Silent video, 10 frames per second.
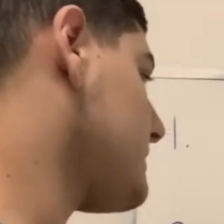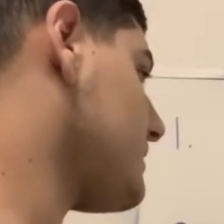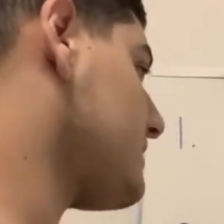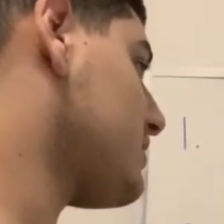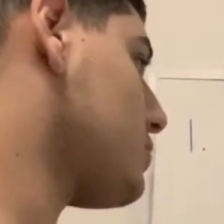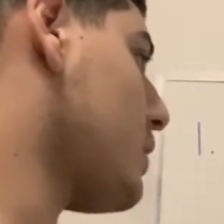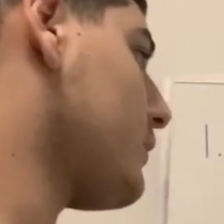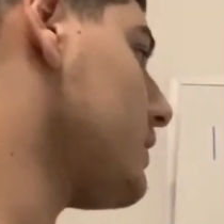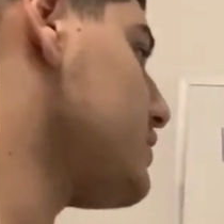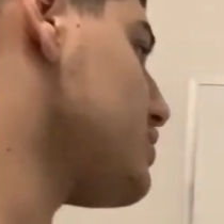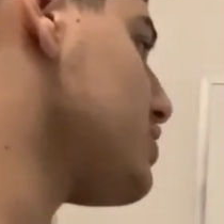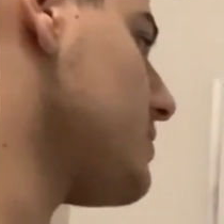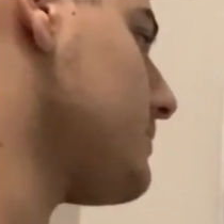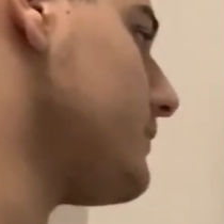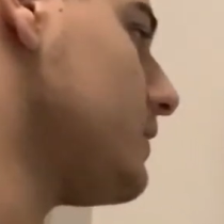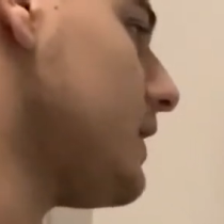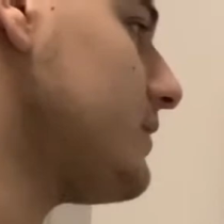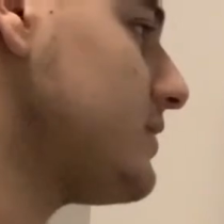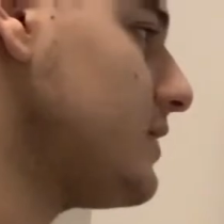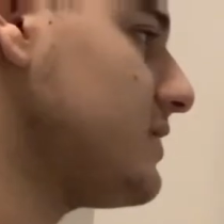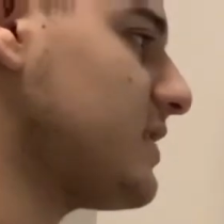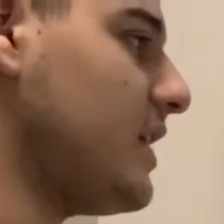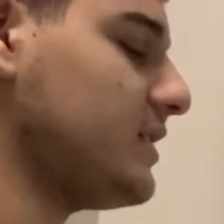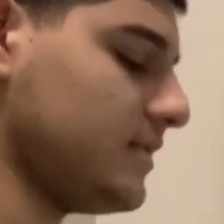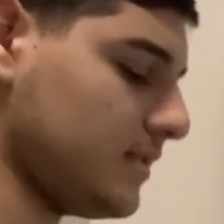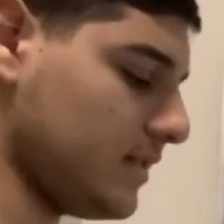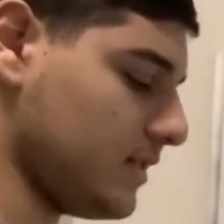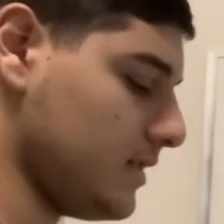a square relationship. The velocity is constant,